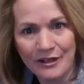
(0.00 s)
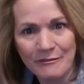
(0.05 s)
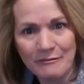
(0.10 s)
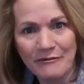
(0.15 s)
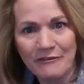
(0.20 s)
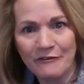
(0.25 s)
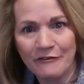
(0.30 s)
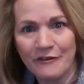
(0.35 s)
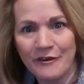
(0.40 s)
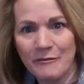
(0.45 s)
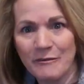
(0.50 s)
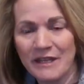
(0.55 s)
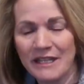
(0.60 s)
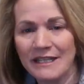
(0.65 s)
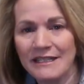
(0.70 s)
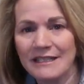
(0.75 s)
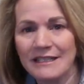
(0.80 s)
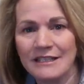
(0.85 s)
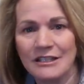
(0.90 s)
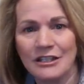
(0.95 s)
them from
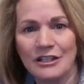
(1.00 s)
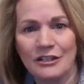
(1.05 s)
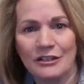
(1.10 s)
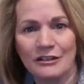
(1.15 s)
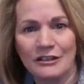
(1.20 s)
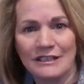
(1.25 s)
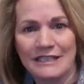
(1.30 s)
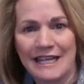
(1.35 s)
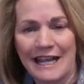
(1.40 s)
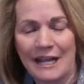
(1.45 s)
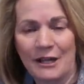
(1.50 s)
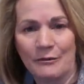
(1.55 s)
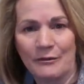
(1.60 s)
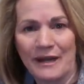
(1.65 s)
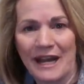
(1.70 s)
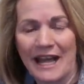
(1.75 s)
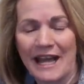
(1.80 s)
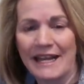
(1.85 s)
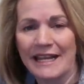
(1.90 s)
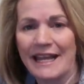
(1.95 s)
the towel
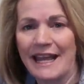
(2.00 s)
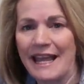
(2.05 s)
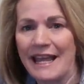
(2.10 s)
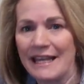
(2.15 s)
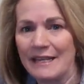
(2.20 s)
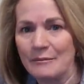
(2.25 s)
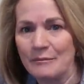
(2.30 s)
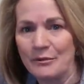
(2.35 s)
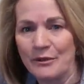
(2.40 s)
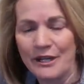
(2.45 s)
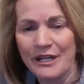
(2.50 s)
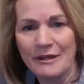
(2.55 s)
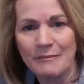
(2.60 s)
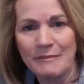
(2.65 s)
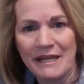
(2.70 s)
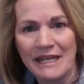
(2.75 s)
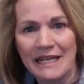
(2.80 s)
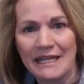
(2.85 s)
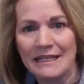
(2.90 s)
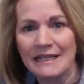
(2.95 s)
rack and bring
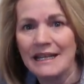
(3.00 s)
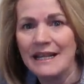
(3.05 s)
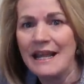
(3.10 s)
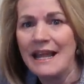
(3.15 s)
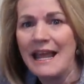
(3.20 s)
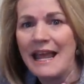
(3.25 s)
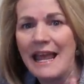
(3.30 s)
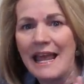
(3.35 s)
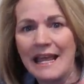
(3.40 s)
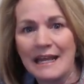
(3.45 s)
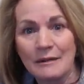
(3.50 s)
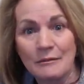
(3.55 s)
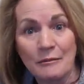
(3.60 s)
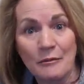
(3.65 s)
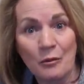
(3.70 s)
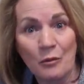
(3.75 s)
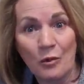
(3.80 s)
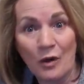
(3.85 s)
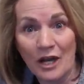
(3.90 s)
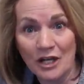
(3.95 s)
them in
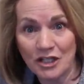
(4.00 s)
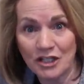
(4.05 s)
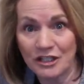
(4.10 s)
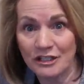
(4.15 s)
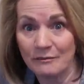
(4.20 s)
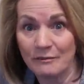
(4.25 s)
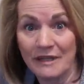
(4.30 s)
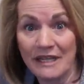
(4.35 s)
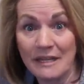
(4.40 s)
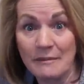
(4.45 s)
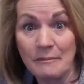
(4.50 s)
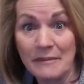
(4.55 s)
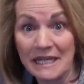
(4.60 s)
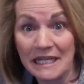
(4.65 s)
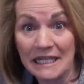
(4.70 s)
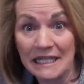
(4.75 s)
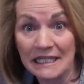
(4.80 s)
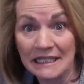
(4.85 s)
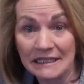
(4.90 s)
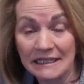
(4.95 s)
and wash them
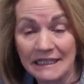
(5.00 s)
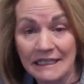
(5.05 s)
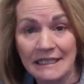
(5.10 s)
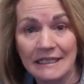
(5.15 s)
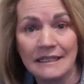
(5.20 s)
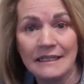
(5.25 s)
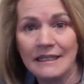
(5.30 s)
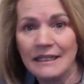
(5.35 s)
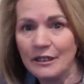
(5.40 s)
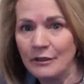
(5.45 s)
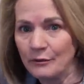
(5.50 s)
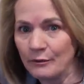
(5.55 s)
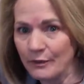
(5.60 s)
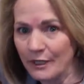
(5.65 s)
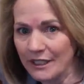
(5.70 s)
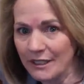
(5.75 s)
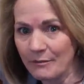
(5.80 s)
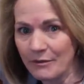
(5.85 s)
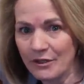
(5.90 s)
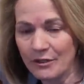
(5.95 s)
immediately,
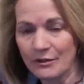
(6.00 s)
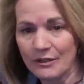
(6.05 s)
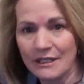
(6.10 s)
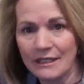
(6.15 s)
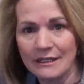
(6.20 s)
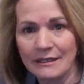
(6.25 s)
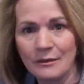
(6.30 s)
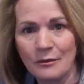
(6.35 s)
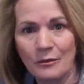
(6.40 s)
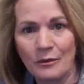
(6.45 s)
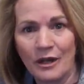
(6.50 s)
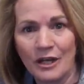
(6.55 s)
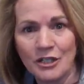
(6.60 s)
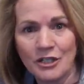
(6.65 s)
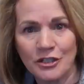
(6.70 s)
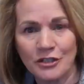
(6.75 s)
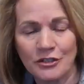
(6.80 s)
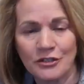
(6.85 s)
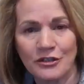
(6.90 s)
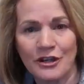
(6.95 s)
run them through the
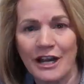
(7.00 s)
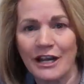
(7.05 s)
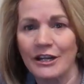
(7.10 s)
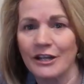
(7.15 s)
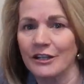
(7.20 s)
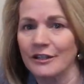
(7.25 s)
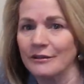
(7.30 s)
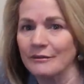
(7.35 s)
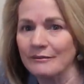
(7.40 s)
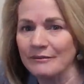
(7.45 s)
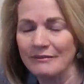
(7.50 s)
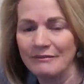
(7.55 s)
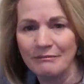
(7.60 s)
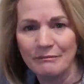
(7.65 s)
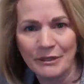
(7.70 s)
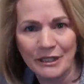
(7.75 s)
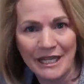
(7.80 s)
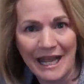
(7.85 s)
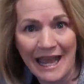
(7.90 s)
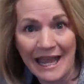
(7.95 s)
washer dryer,
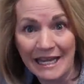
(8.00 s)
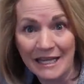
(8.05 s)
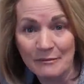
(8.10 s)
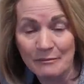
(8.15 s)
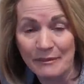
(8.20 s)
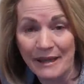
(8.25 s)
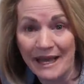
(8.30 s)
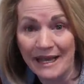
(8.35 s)
but hang them